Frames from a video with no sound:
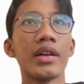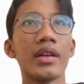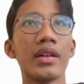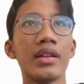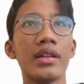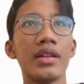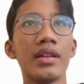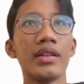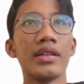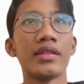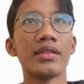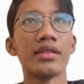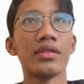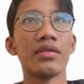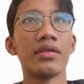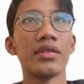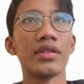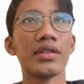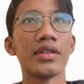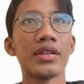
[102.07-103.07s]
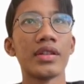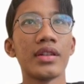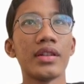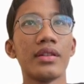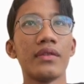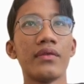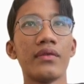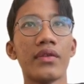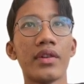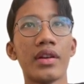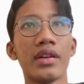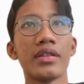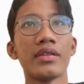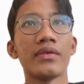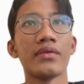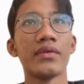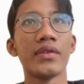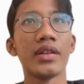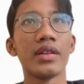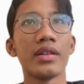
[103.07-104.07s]
It is crucial in
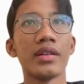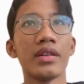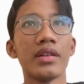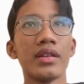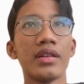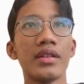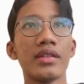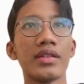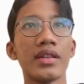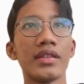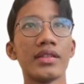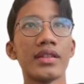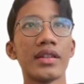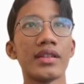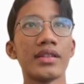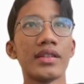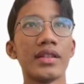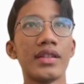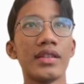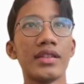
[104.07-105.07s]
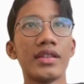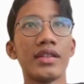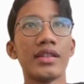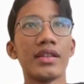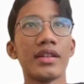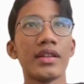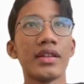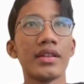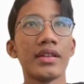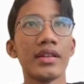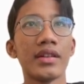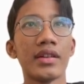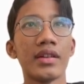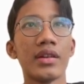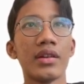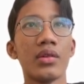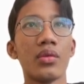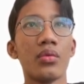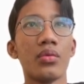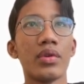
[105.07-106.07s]
various fields such as engineering,
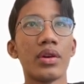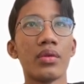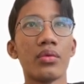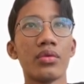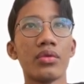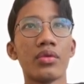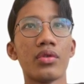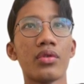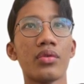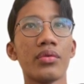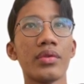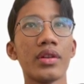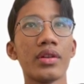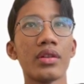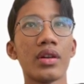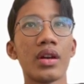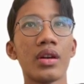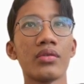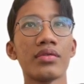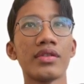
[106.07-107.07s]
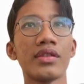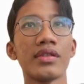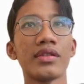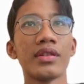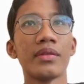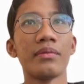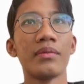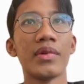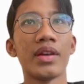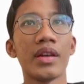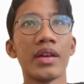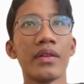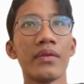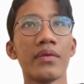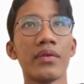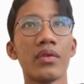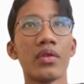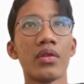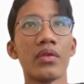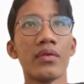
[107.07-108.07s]
where knowing how systems
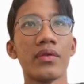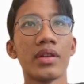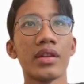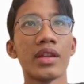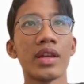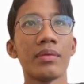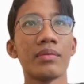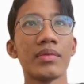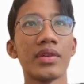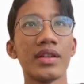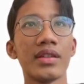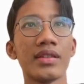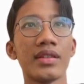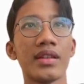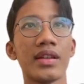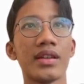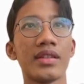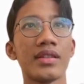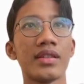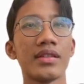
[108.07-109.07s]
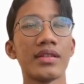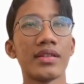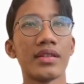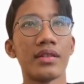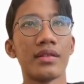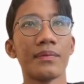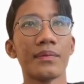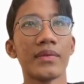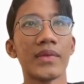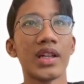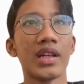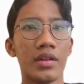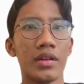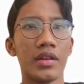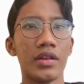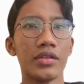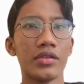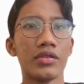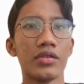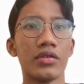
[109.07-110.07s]
behave over time is essential.
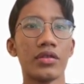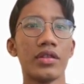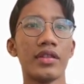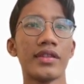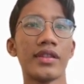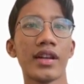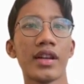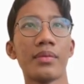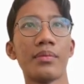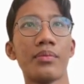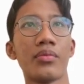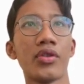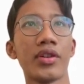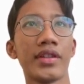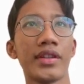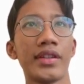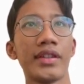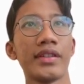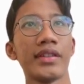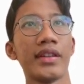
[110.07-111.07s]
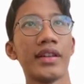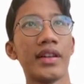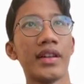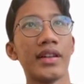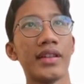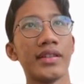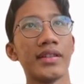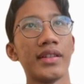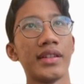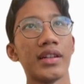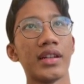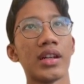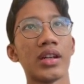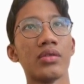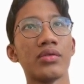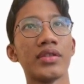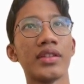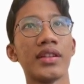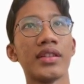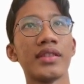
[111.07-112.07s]
So the second point is seeing
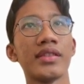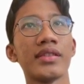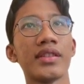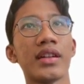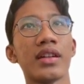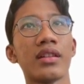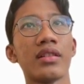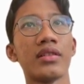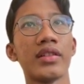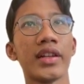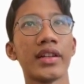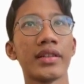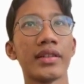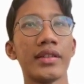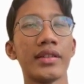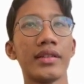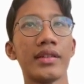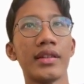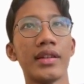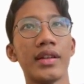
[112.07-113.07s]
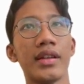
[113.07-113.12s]
how changes are connected.